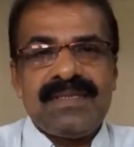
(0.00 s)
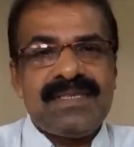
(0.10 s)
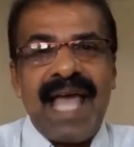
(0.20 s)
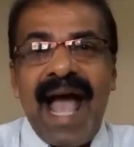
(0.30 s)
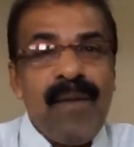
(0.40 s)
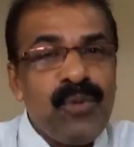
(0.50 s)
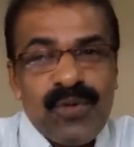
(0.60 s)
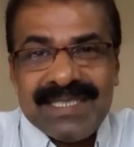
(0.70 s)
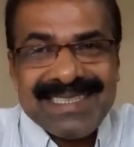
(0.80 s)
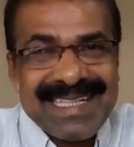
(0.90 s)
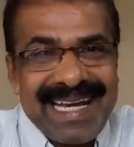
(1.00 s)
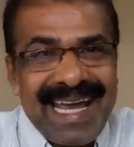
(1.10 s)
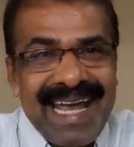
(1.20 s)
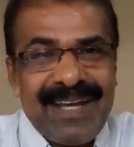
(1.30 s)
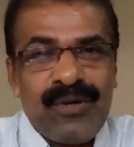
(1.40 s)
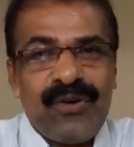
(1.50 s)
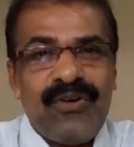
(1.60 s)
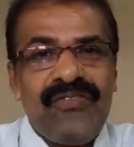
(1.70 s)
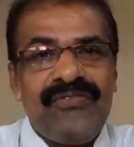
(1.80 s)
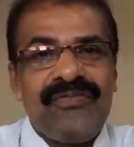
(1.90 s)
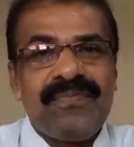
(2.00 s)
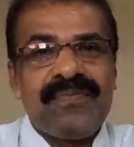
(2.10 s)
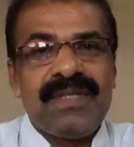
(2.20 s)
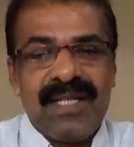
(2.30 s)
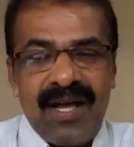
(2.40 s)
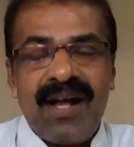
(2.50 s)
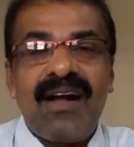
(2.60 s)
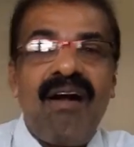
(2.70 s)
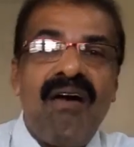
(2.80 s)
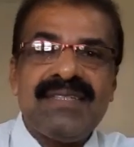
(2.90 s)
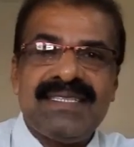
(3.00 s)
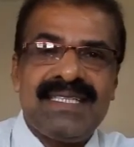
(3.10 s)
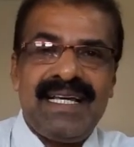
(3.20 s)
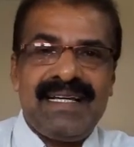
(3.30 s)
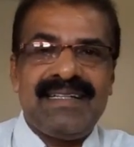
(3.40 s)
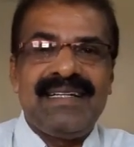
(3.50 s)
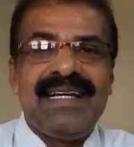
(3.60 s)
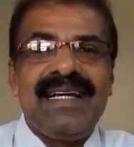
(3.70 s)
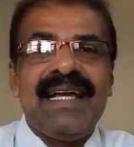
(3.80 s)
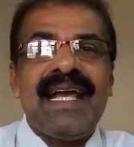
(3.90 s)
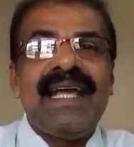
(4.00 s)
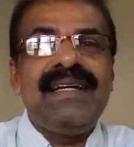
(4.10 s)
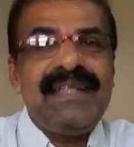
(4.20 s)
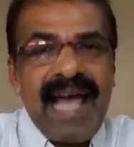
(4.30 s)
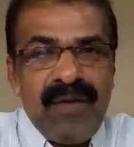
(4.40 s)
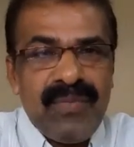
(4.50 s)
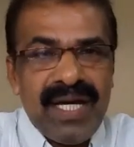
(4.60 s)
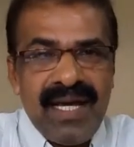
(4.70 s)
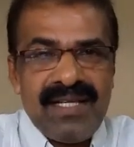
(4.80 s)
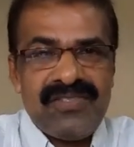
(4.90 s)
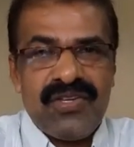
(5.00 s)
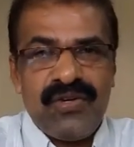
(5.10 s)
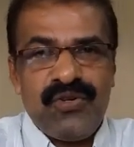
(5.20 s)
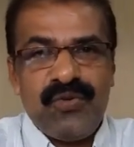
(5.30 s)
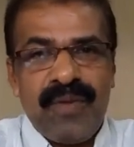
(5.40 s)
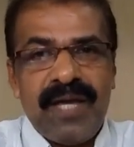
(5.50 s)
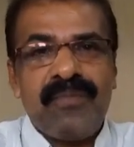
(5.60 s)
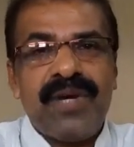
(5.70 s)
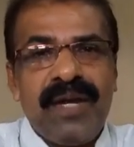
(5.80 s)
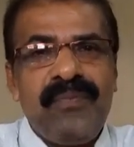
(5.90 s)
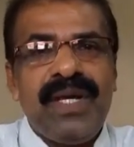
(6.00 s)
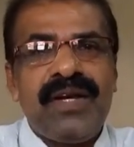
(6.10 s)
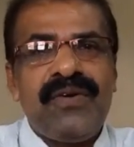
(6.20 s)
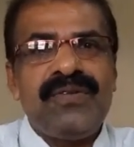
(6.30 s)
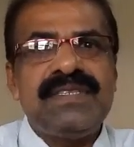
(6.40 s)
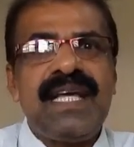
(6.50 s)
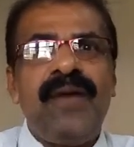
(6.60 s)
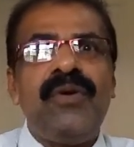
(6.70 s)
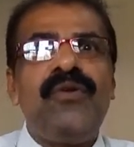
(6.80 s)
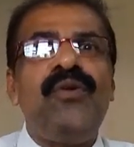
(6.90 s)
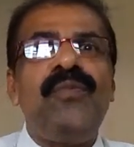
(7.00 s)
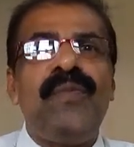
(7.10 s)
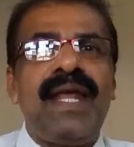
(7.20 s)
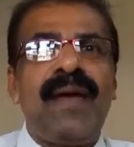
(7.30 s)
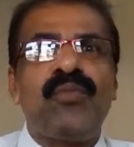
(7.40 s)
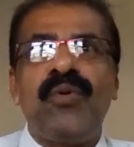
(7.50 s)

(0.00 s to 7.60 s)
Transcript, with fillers: So I'm not scared of causing any damage to my brain because I'm an old man.